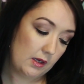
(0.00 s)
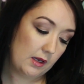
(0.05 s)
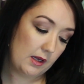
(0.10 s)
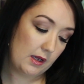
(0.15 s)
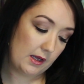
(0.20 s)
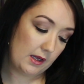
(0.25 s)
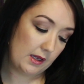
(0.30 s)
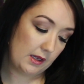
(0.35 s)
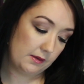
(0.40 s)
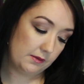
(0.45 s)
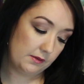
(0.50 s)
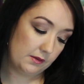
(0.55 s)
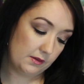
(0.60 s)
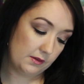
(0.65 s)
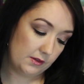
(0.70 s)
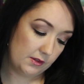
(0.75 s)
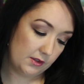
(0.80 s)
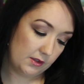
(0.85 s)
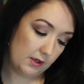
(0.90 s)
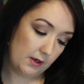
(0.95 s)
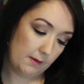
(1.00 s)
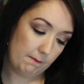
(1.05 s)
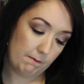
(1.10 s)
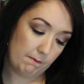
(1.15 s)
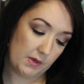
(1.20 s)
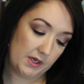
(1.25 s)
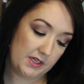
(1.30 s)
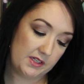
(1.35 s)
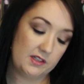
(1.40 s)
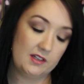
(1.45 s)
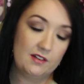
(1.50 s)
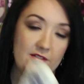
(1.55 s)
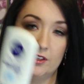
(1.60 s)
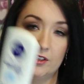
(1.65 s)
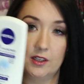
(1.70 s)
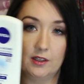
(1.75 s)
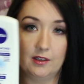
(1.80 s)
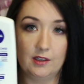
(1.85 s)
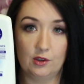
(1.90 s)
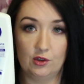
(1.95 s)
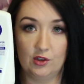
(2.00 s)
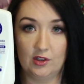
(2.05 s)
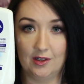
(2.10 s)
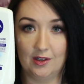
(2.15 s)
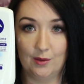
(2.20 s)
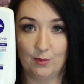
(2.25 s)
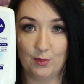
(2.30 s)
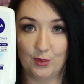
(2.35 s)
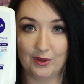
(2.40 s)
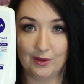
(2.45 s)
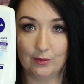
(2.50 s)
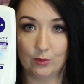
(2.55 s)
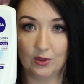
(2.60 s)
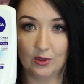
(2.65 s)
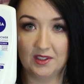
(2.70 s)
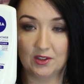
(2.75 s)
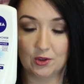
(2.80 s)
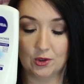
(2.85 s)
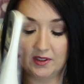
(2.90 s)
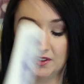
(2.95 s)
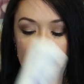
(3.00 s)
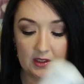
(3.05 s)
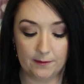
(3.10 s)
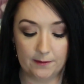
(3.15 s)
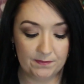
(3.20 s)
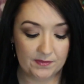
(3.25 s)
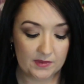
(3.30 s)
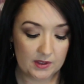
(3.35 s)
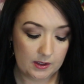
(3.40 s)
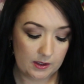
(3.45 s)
and my Nivea In Shower Body Moisturiser.